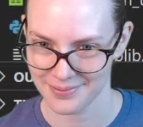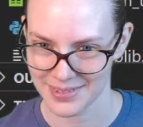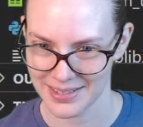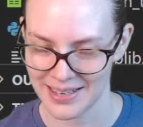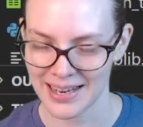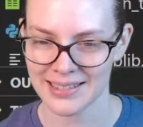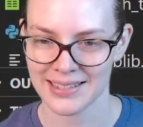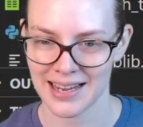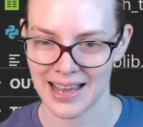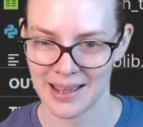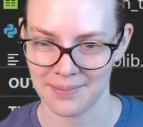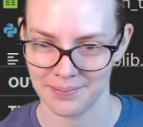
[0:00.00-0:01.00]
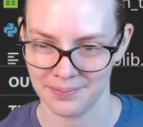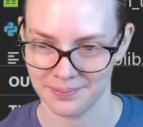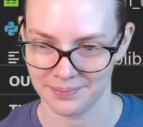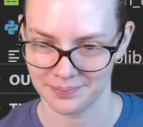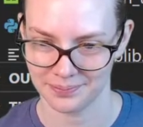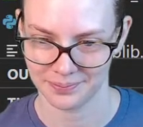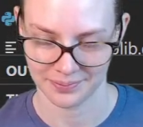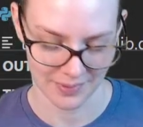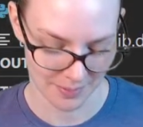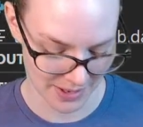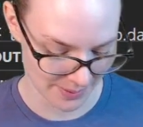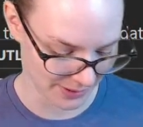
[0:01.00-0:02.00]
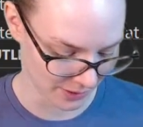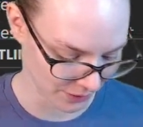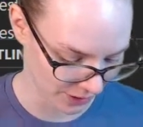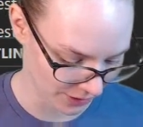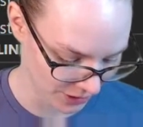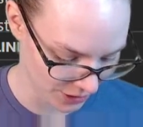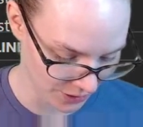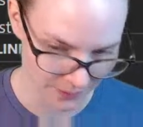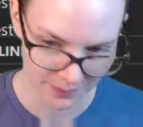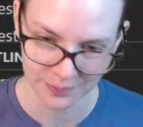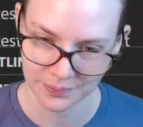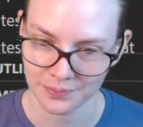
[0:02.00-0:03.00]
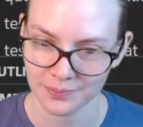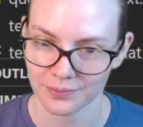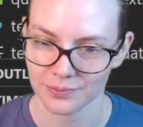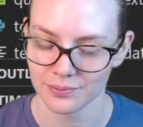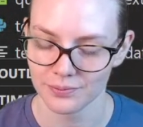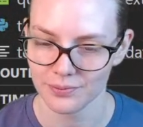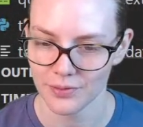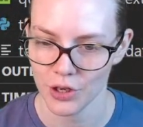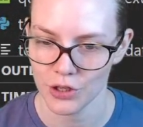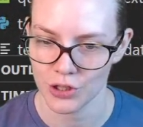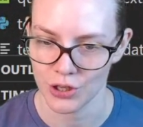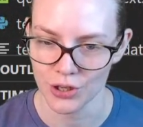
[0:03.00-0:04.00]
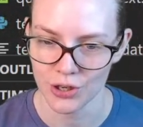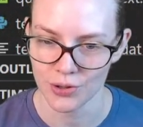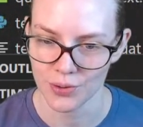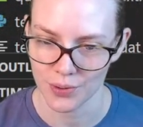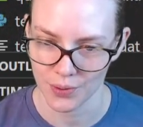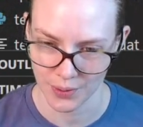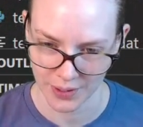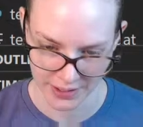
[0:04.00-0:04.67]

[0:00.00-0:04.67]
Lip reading: Next time, let me give myself a little to-do.